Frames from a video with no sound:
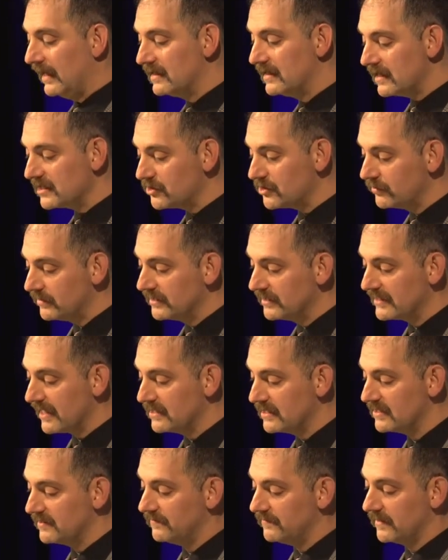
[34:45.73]
industrial
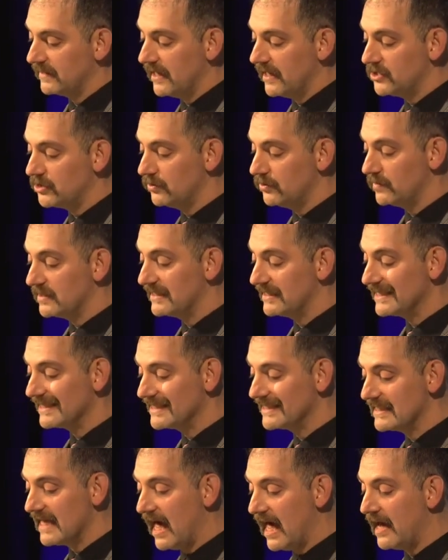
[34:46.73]
intensification was
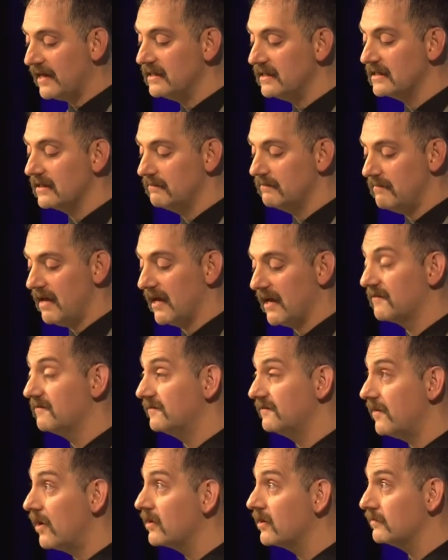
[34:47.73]
designed to make
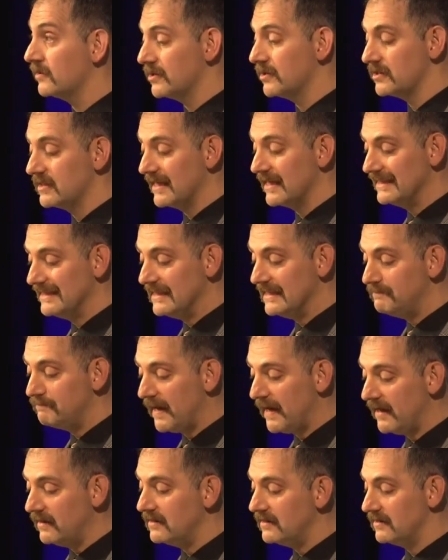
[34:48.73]
farmers
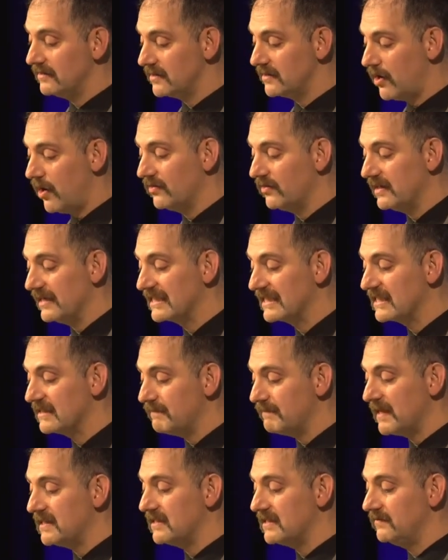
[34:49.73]
dependent on the
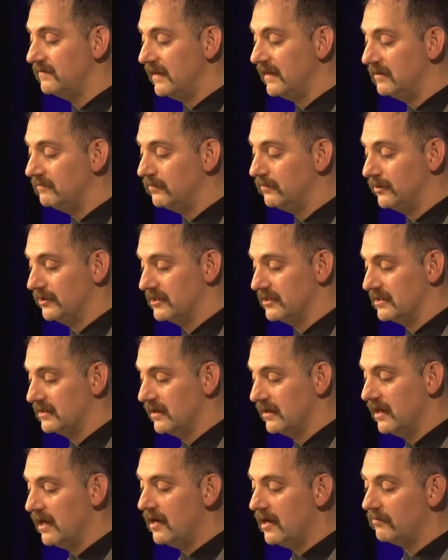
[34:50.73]
expensive
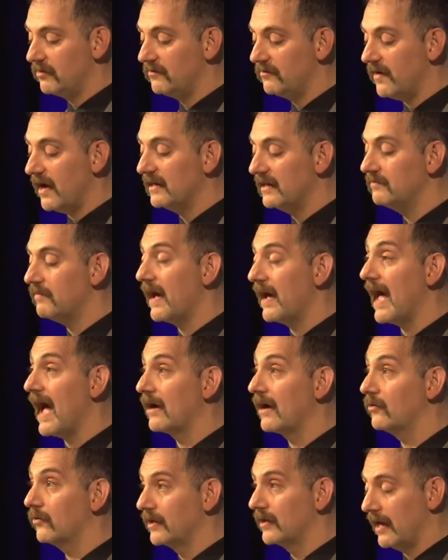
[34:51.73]
inputs provided by
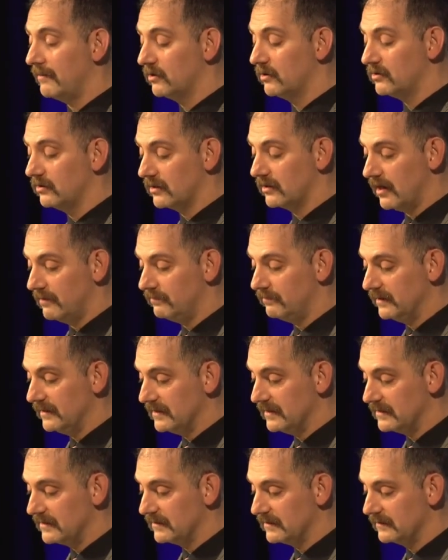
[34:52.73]
agrochemical
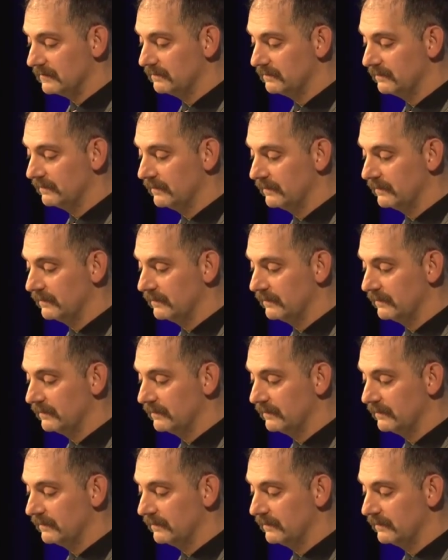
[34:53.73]
companies.